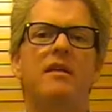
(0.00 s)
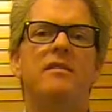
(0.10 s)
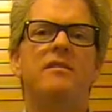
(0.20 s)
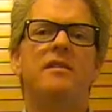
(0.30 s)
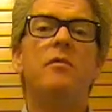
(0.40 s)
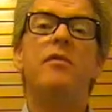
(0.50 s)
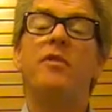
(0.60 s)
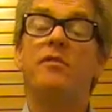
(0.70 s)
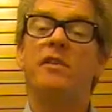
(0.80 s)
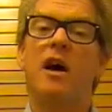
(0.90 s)
Some of
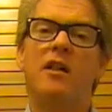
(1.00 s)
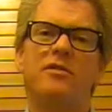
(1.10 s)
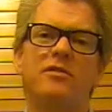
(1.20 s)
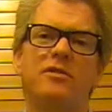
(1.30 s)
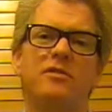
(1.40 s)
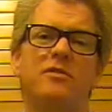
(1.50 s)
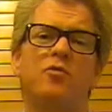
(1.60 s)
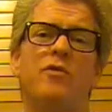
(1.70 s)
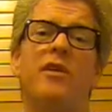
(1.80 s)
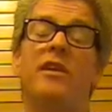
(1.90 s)
those college students
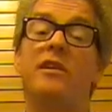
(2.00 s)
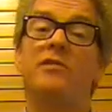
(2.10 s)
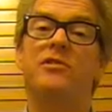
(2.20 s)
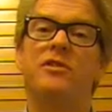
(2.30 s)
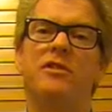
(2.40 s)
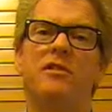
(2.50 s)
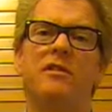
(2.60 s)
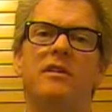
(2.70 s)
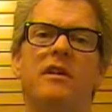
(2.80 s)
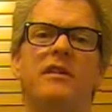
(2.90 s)
were very
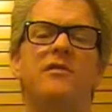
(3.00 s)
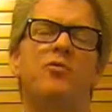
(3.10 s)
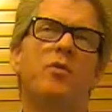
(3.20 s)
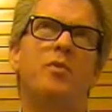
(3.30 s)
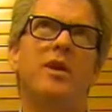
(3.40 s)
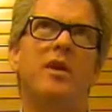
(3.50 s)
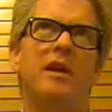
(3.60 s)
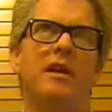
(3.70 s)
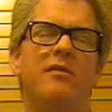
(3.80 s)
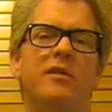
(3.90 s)
concerned. These would be
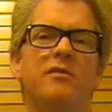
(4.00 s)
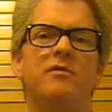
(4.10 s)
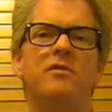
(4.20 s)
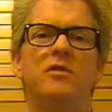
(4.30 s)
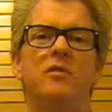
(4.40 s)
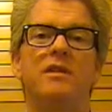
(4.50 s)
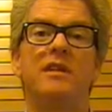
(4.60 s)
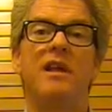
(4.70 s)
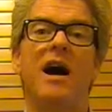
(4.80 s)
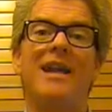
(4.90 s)
individuals who did
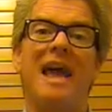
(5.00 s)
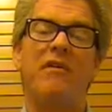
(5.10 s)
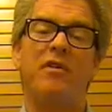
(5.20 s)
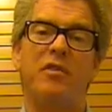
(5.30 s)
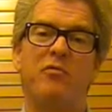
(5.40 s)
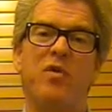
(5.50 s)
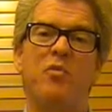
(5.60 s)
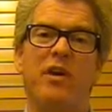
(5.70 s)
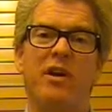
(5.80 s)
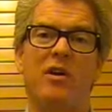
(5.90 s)
not have a
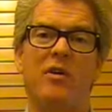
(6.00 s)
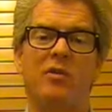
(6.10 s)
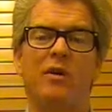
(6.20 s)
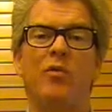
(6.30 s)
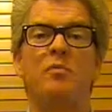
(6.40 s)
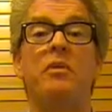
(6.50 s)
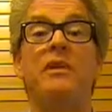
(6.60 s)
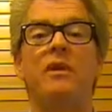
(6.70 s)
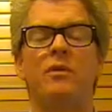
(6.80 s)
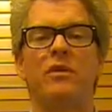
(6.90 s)
3.0. They were
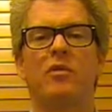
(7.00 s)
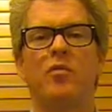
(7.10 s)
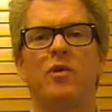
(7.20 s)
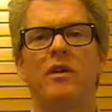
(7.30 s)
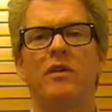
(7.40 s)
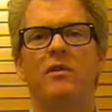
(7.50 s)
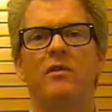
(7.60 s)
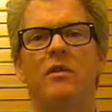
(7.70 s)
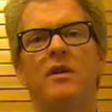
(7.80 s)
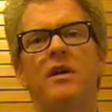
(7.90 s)
below a 3.0.